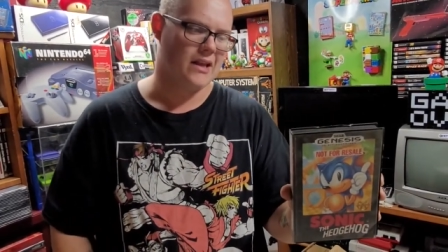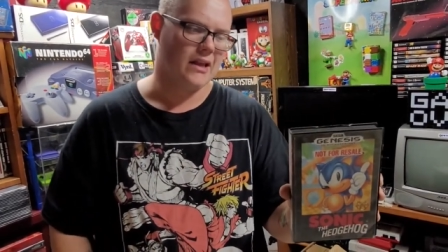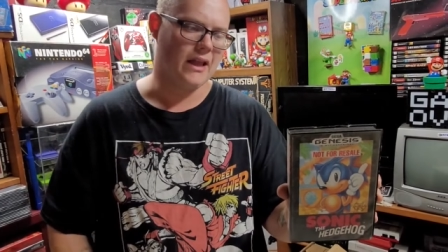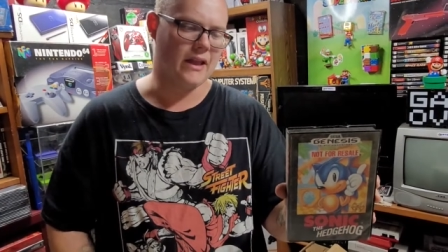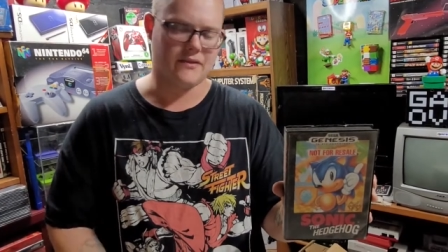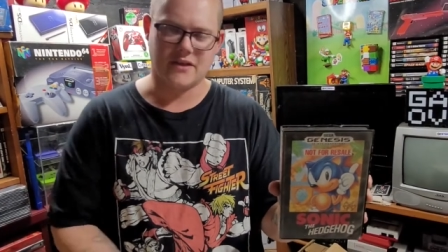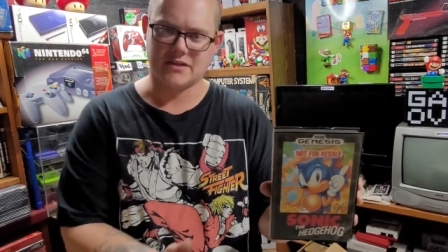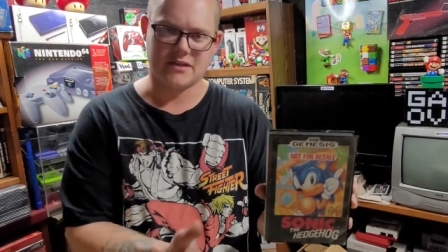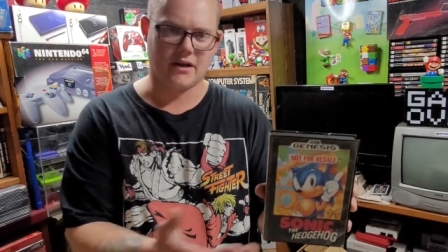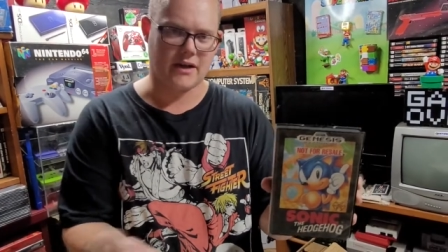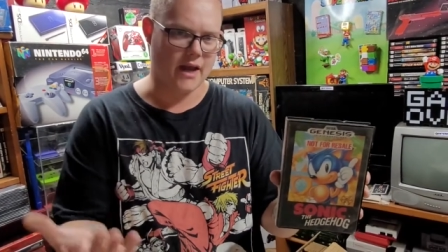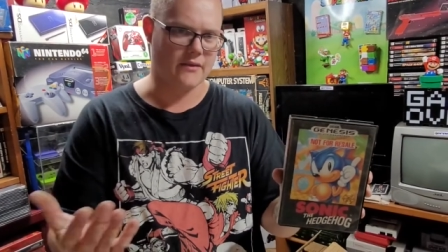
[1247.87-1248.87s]
It, this
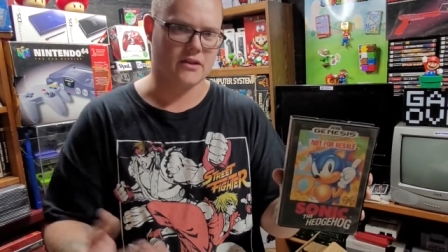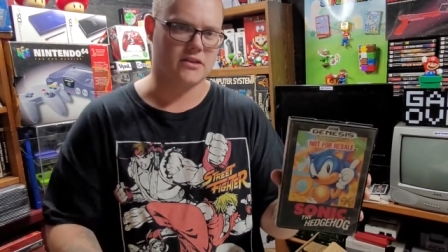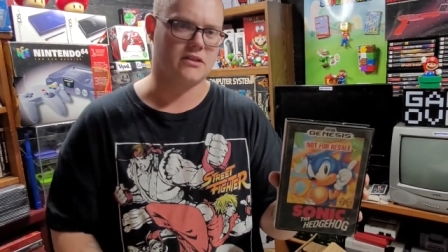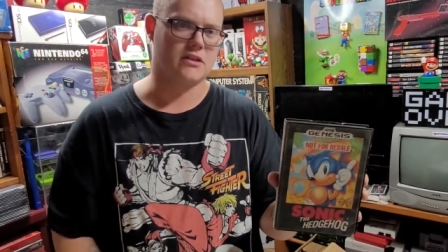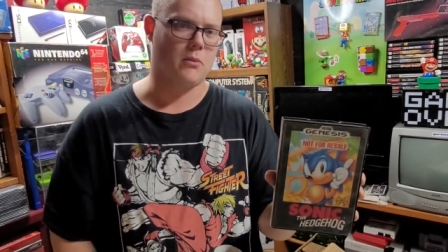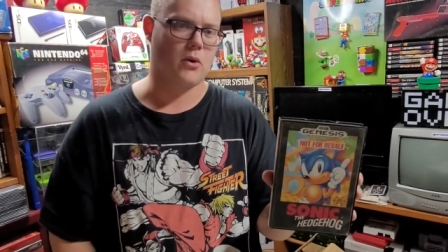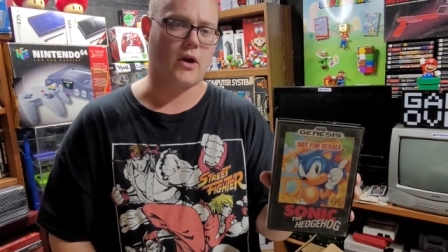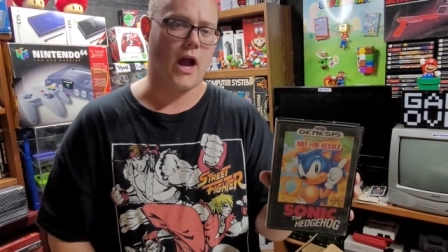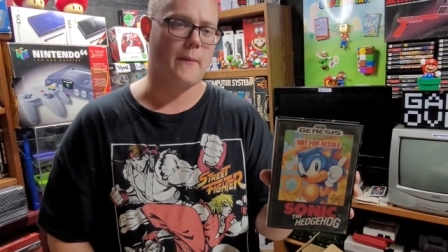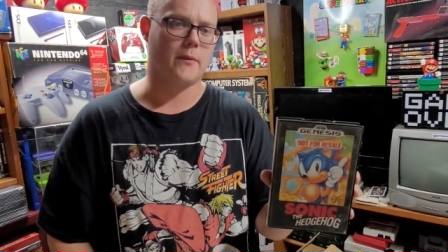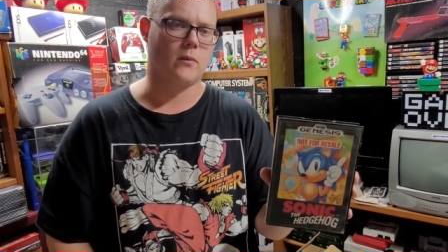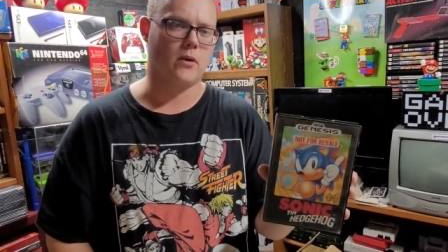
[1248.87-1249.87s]
again, this is the more
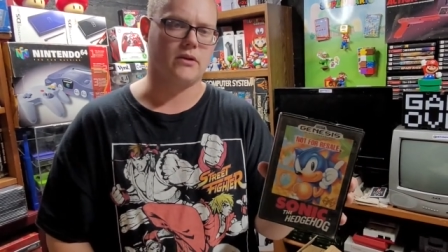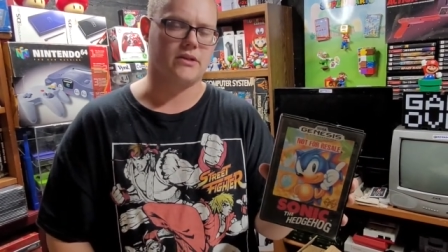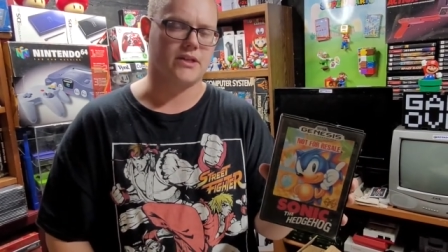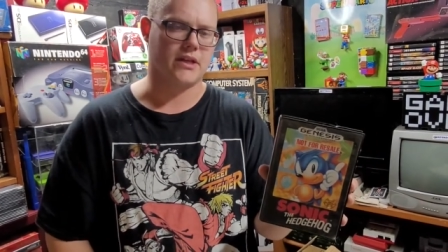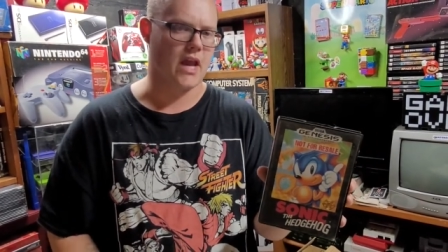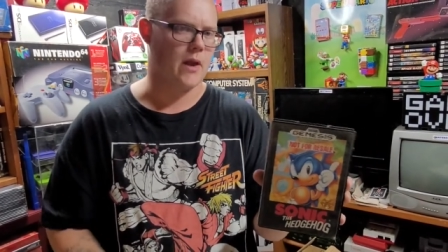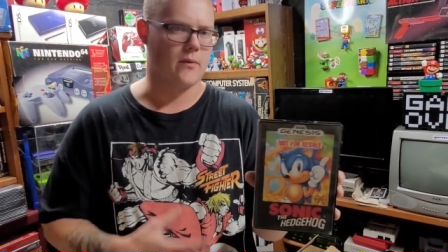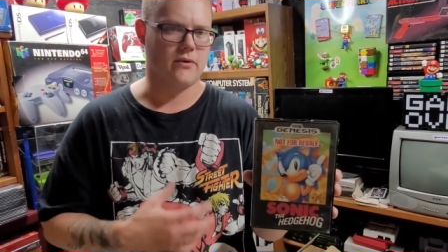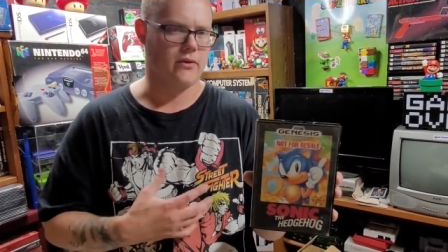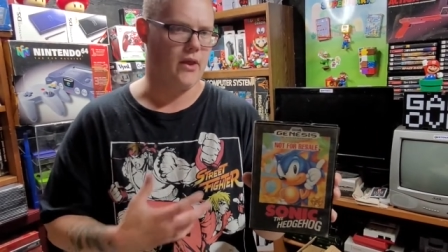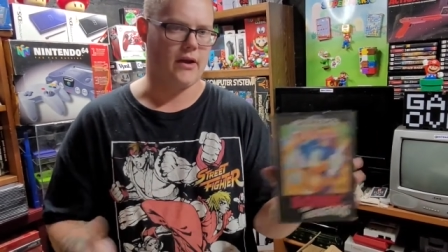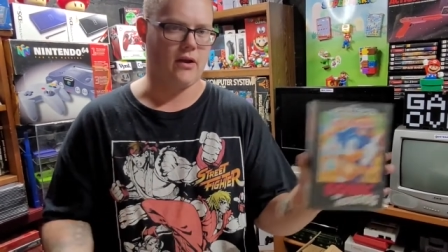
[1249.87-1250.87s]
common one because it came
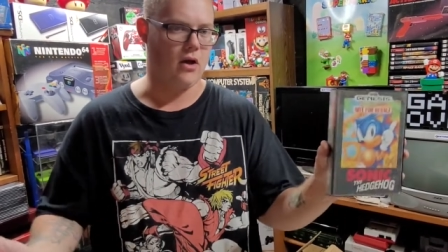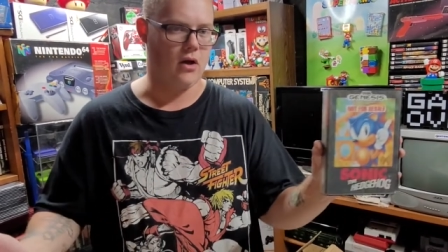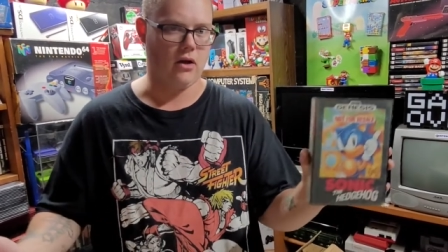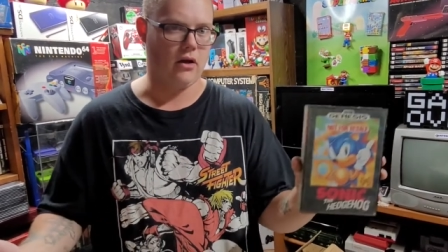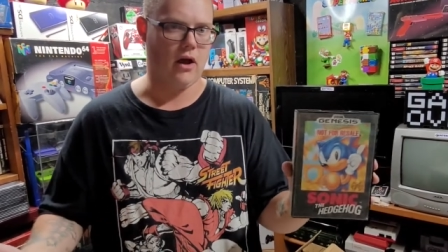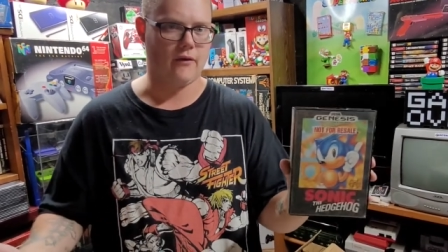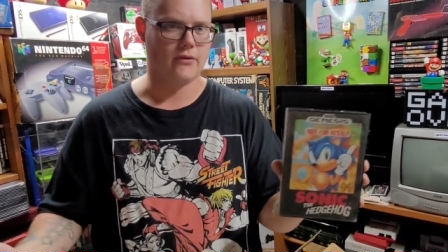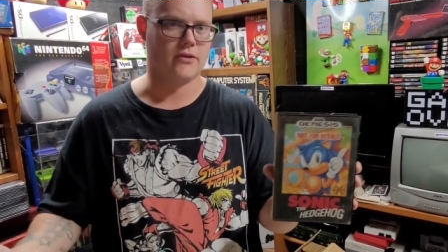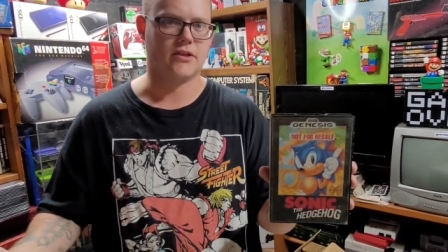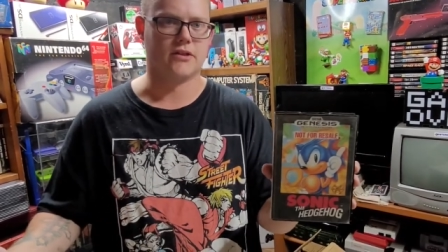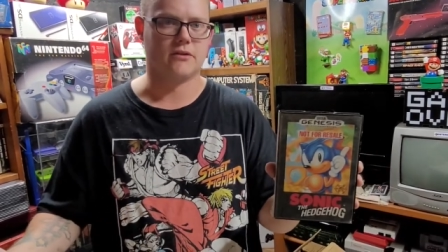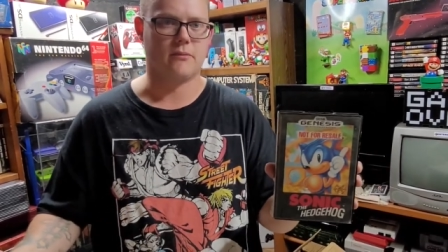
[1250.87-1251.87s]
with like every
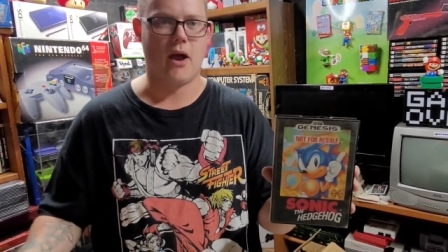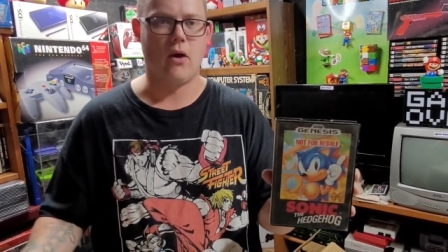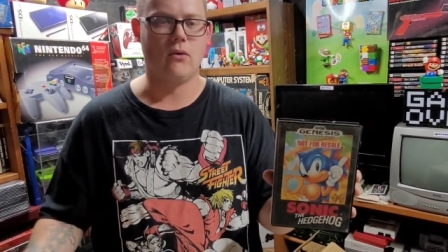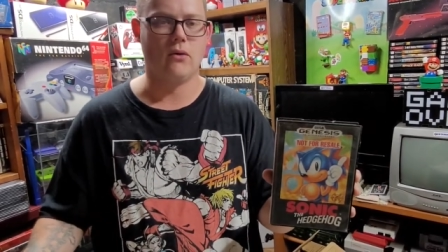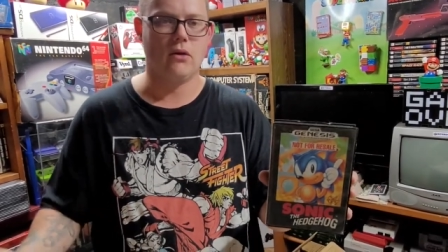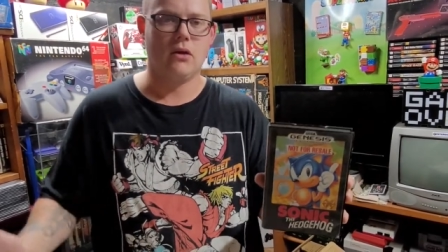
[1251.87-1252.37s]
system out.